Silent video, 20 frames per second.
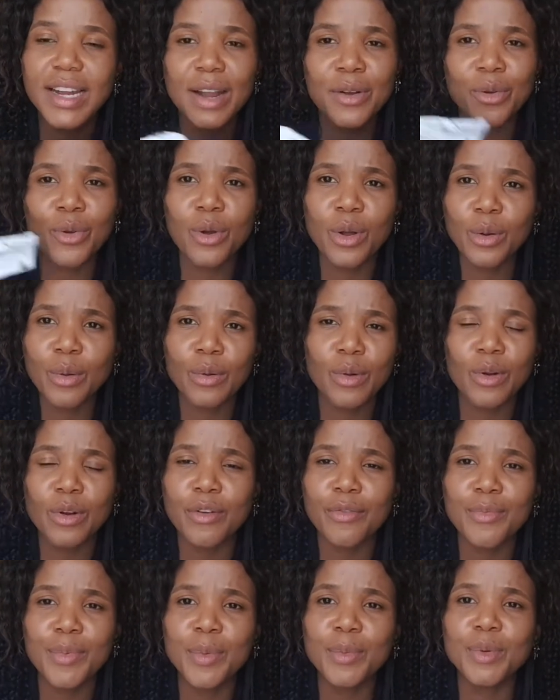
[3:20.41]
I know a lot
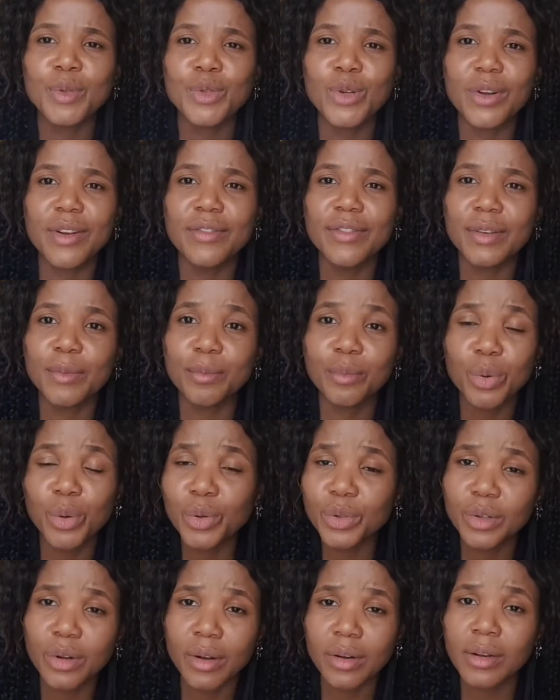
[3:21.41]
of people don't even
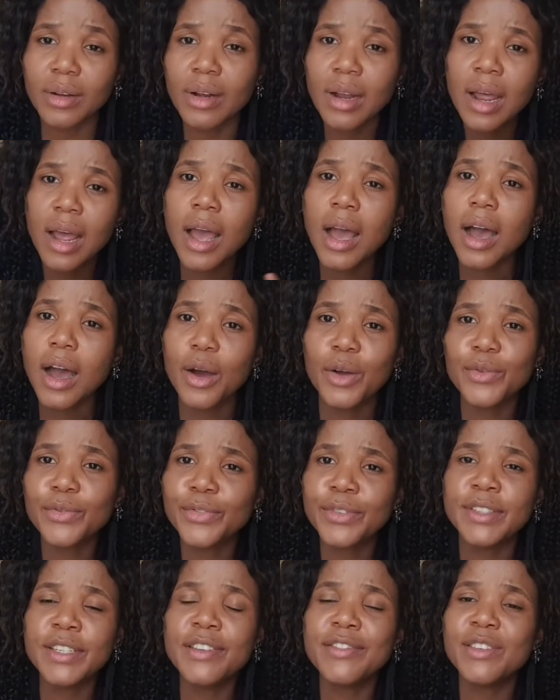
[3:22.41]
put on
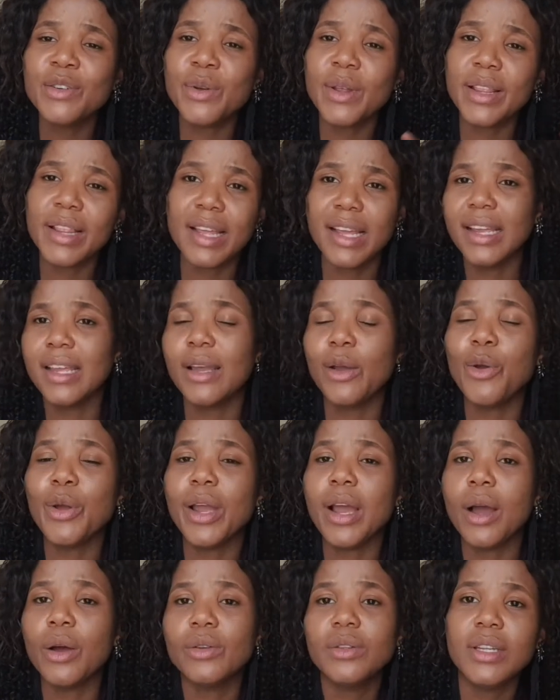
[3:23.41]
outfit. Even when they're
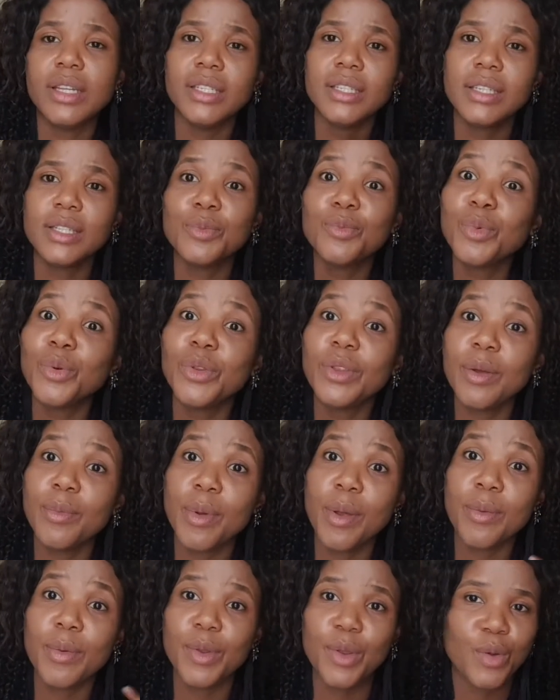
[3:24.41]
going out, they just put the
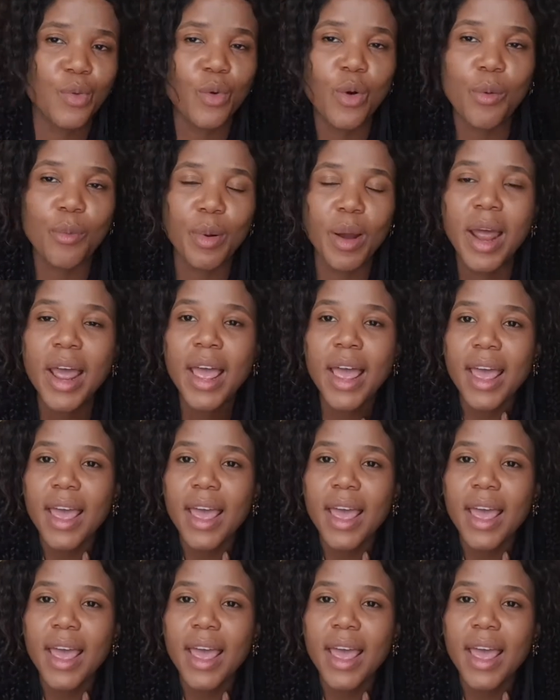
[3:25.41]
baby in the romper.